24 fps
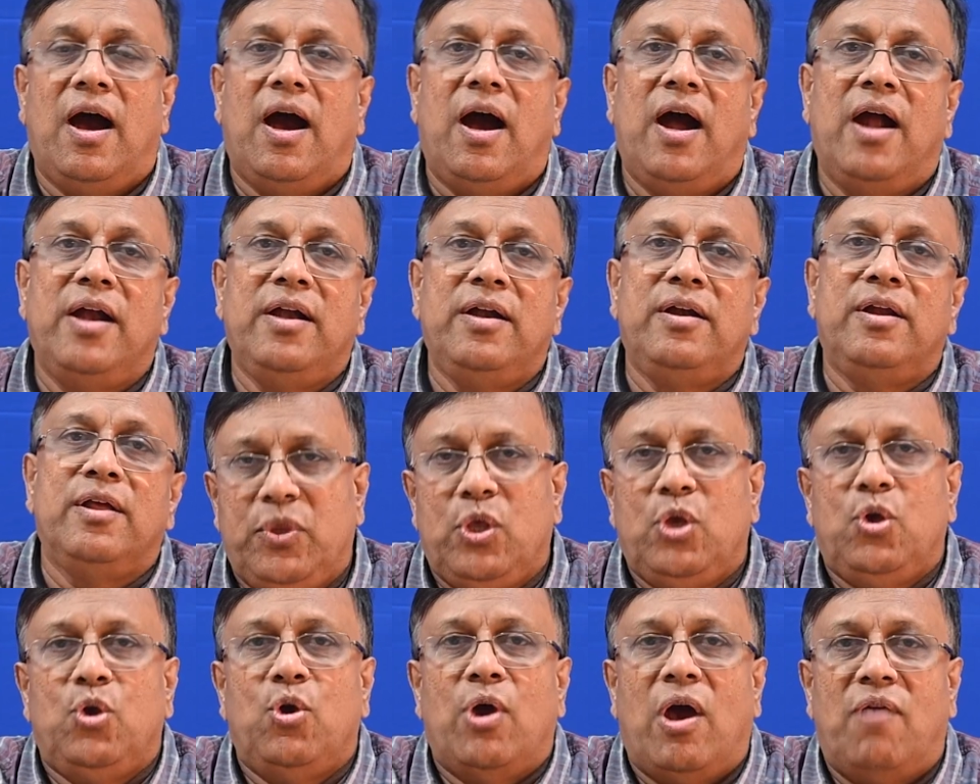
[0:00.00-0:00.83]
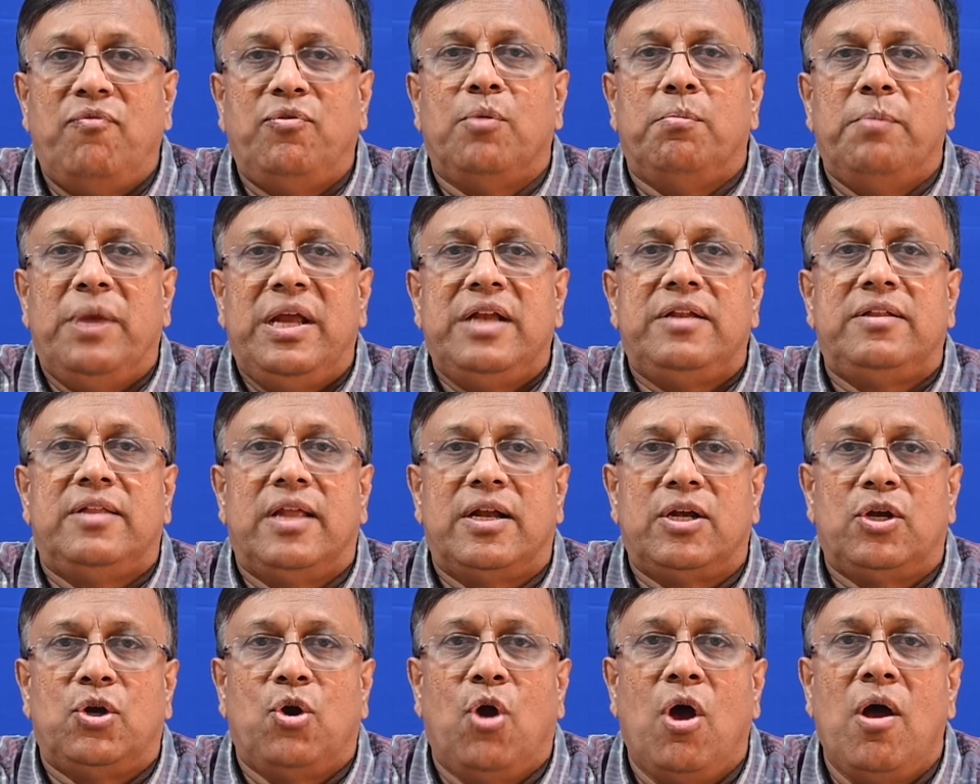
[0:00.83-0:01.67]
and you have to meet
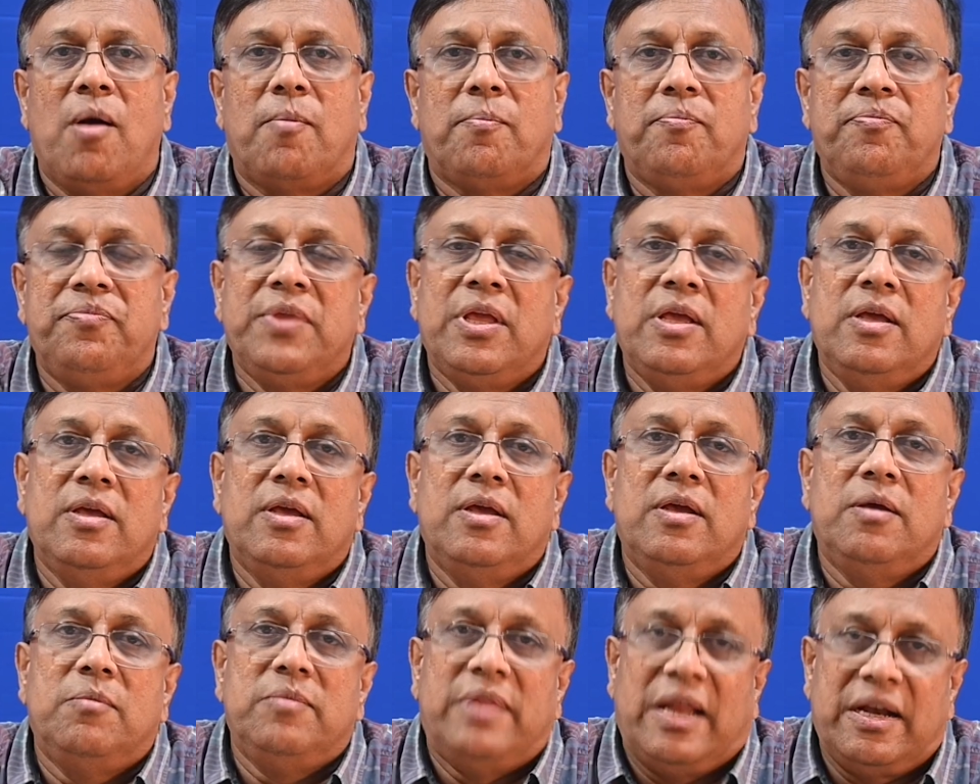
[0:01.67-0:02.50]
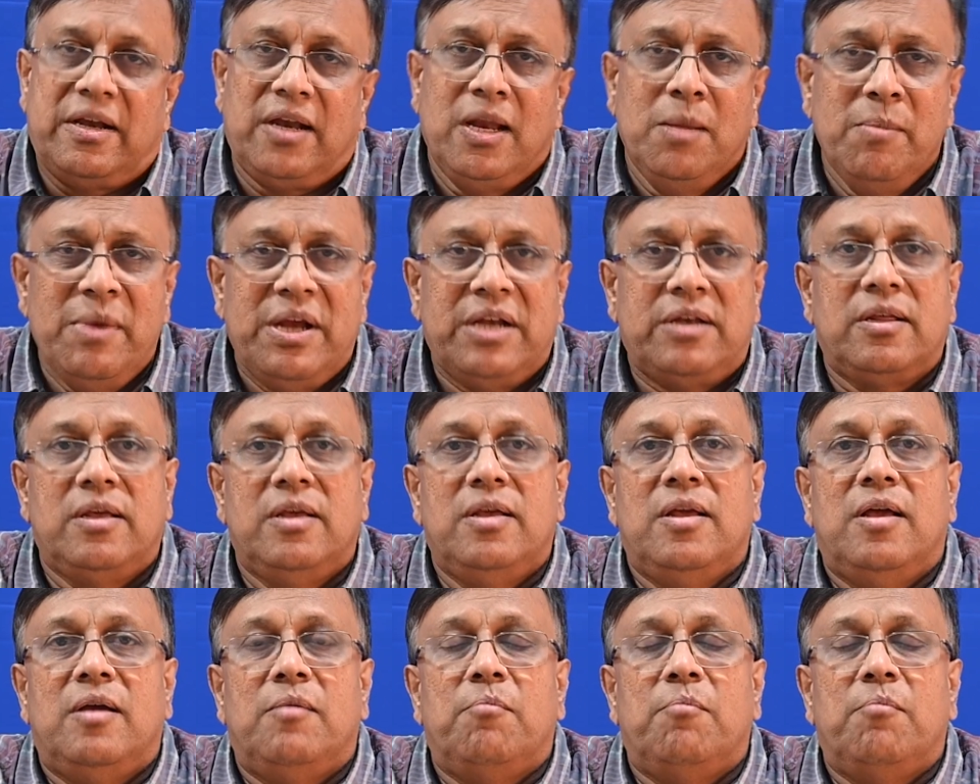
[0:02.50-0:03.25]
that norm, that limit.